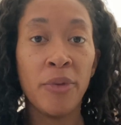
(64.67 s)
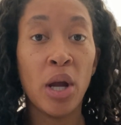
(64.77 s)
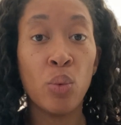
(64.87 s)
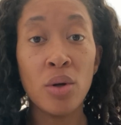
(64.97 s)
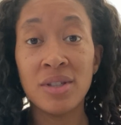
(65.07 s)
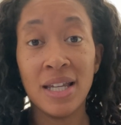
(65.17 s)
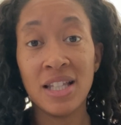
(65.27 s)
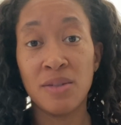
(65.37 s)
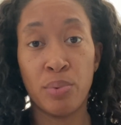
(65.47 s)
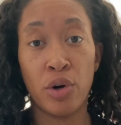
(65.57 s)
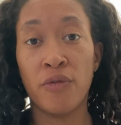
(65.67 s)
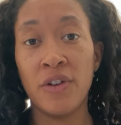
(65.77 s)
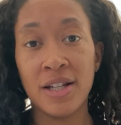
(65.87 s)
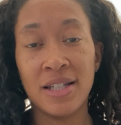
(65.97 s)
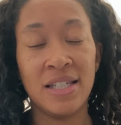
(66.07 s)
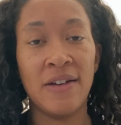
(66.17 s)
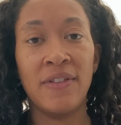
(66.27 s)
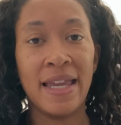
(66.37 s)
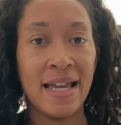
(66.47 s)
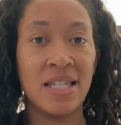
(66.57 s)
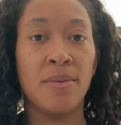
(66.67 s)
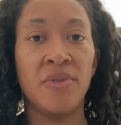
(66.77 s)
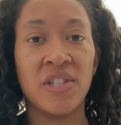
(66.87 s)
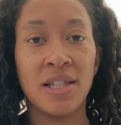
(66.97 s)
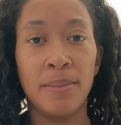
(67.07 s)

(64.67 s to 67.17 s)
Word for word: Now, I won't say it's perfect. It definitely has some of its